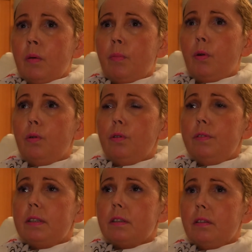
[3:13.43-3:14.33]
But all
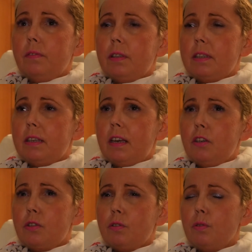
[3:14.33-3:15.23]
these
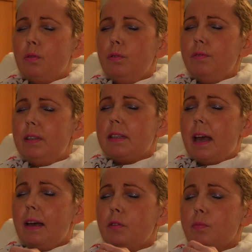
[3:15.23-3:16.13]
conversations, all this
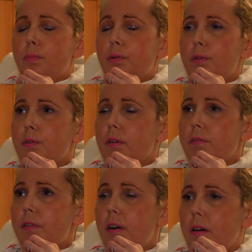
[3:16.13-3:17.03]
outpour of
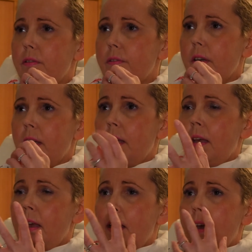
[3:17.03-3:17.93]
love
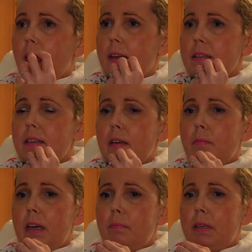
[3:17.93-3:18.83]
has now
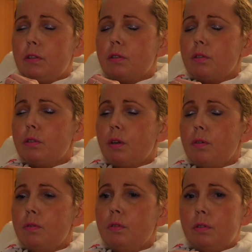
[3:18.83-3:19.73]
made me
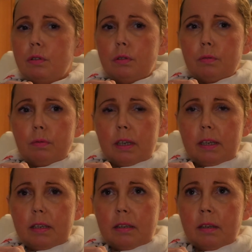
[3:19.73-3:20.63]
so
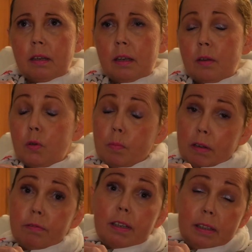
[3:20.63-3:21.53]
serene. You
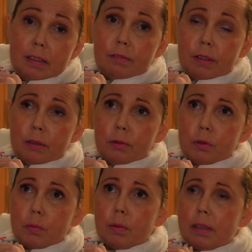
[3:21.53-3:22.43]
might find it difficult
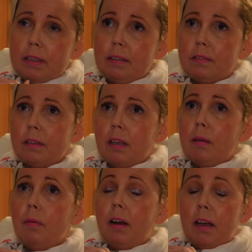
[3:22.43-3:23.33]
to believe,
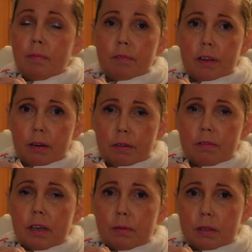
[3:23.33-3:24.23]
but I am very
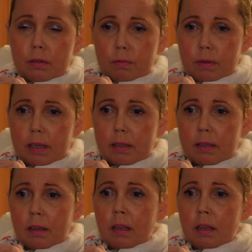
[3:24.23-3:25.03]
serene.